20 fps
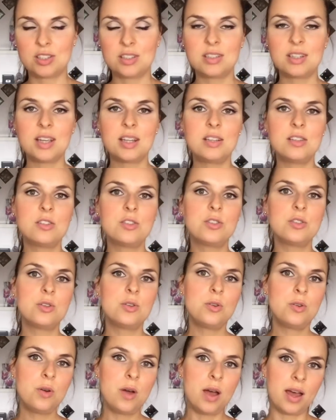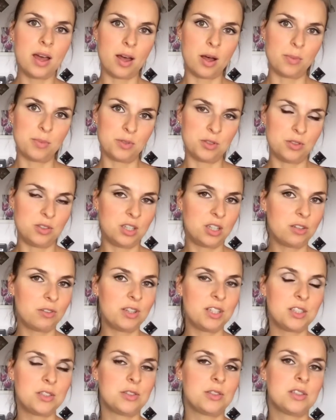they do help to
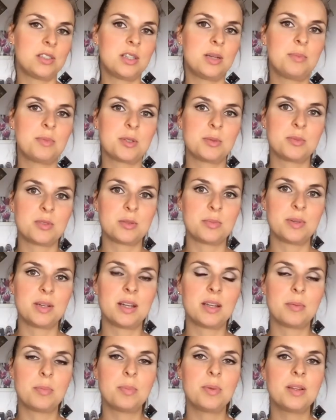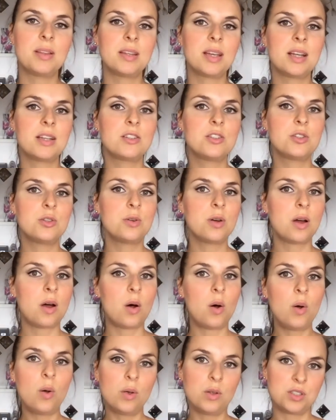decrease your symptoms a bit, but they do
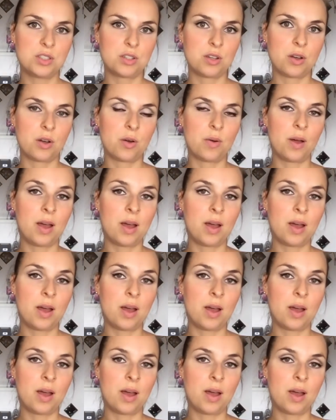also